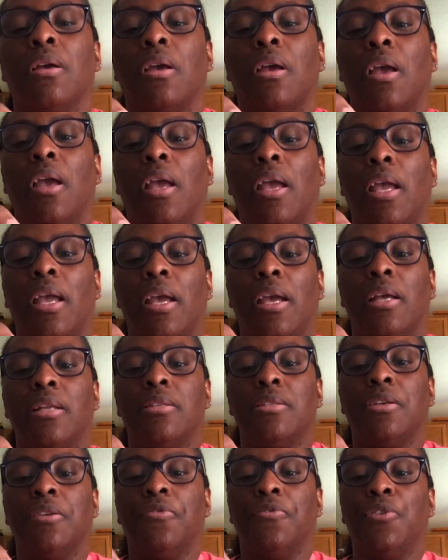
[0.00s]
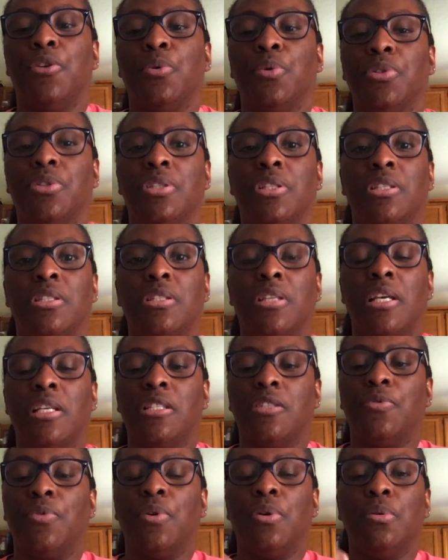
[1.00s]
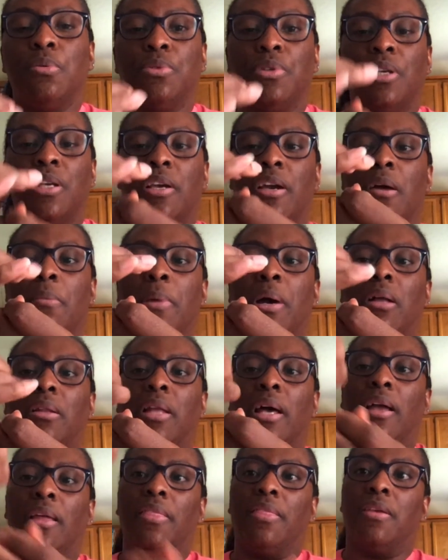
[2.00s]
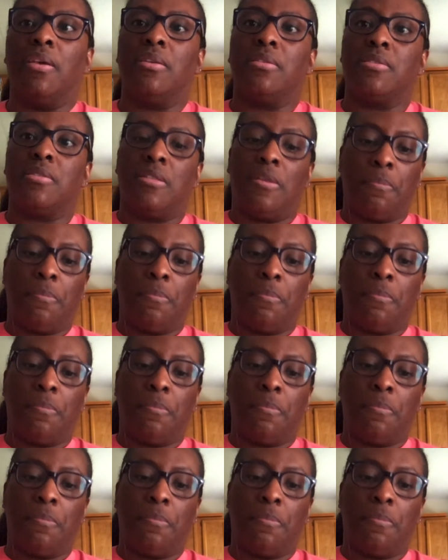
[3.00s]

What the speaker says: And if you are successful, you come out like this.